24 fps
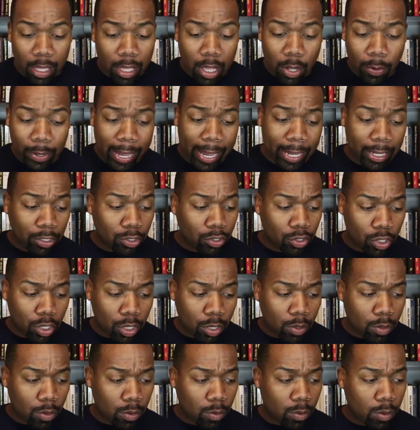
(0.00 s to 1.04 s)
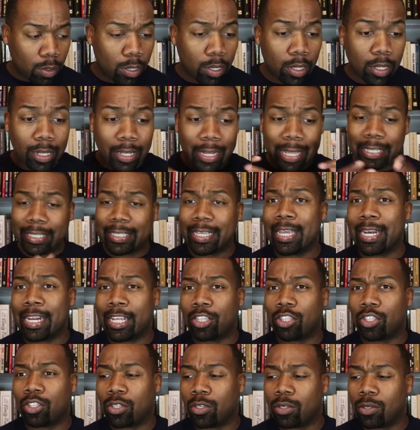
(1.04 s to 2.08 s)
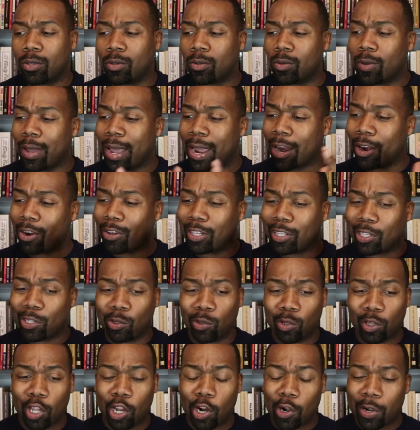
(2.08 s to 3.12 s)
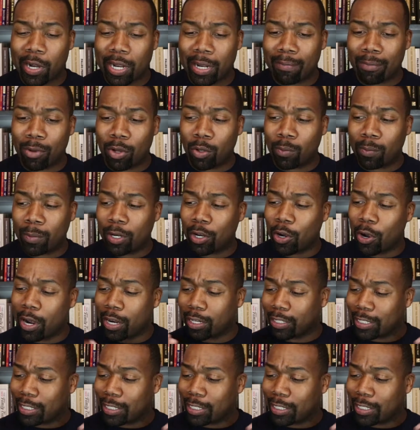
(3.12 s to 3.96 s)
Okay, so let's get into our little learning moment or our